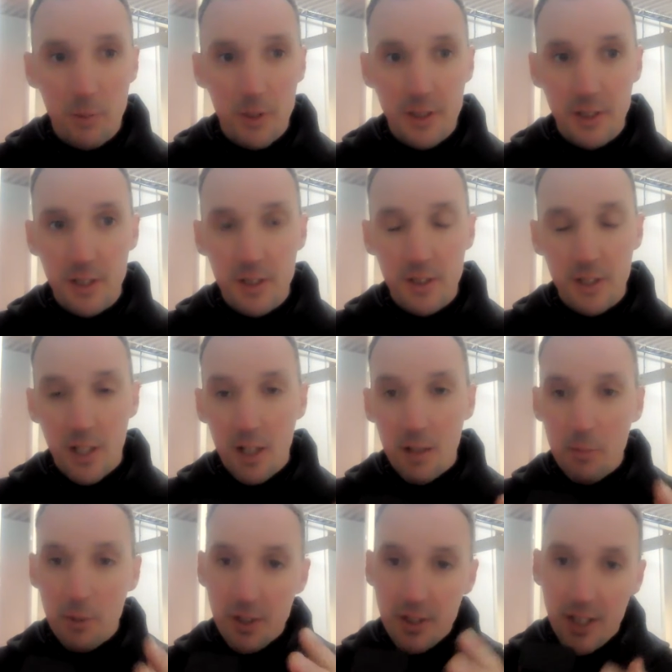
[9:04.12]
business,
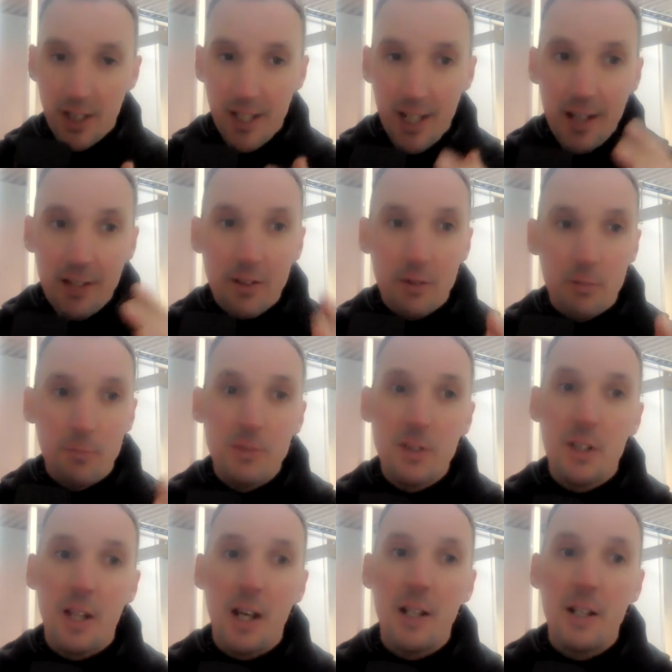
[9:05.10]
but it's to get them
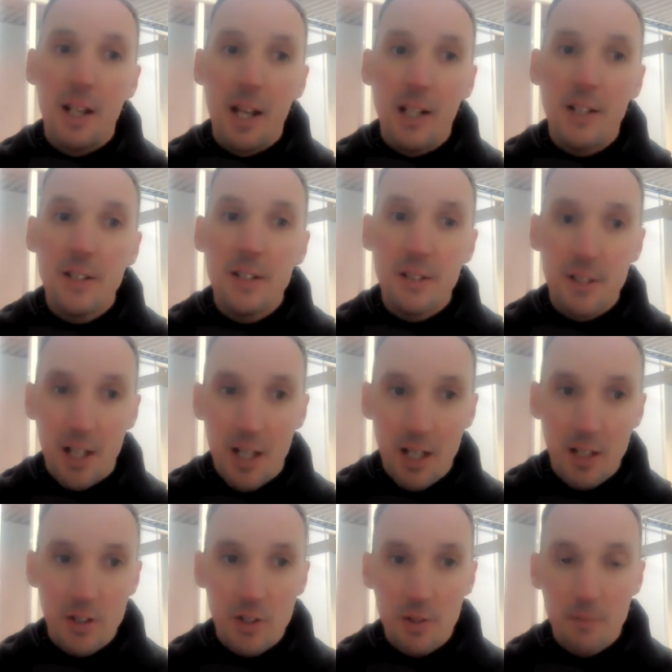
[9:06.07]
to that next
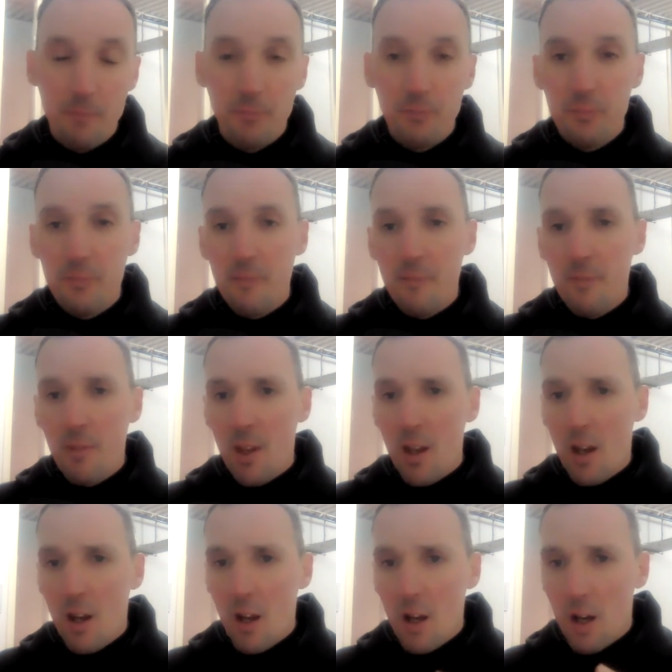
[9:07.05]
stage.
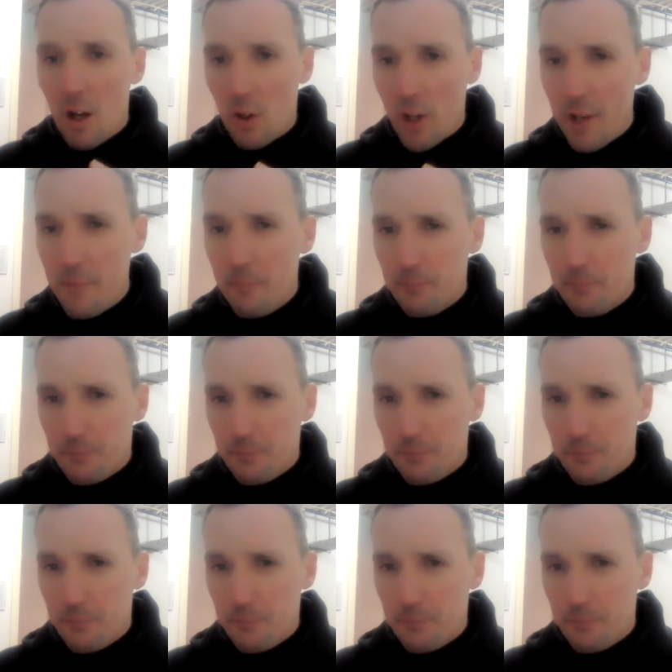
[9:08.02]
Okay.